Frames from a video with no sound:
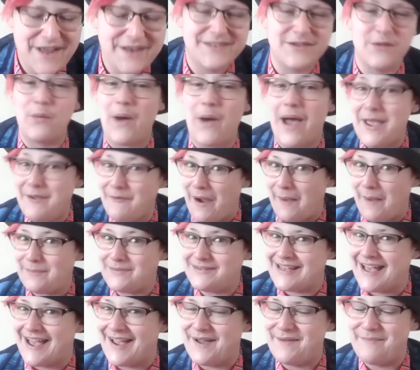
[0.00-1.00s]
whet your
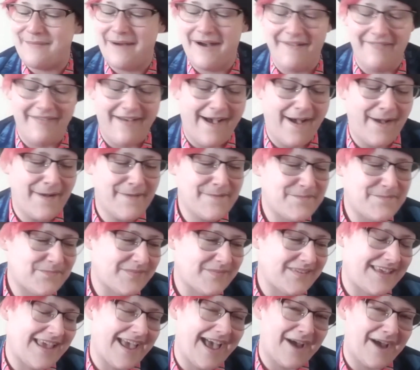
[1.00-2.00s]
appetite about that.
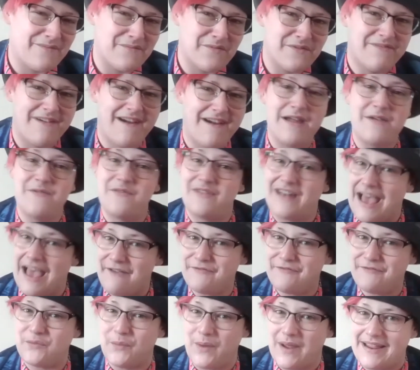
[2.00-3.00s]
Yeah, we're very
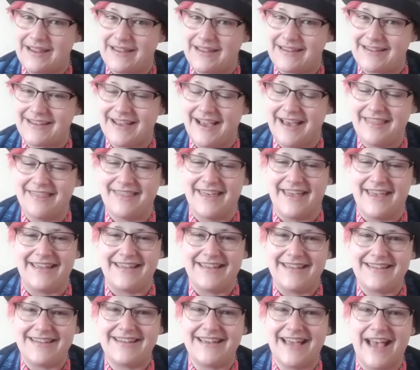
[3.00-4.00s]
left-wing, I
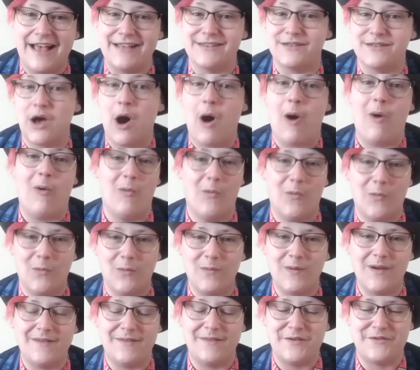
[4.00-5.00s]
think, as a whole
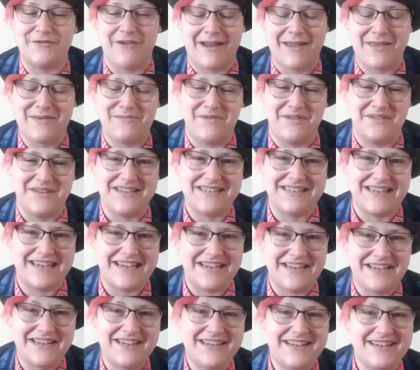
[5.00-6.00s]
in the drag
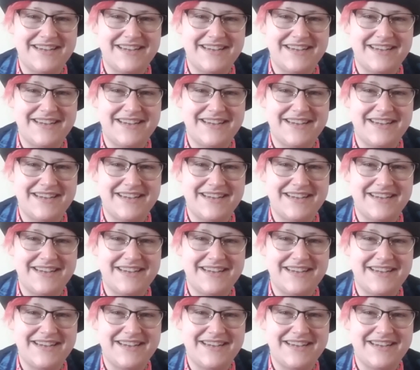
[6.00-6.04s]
community.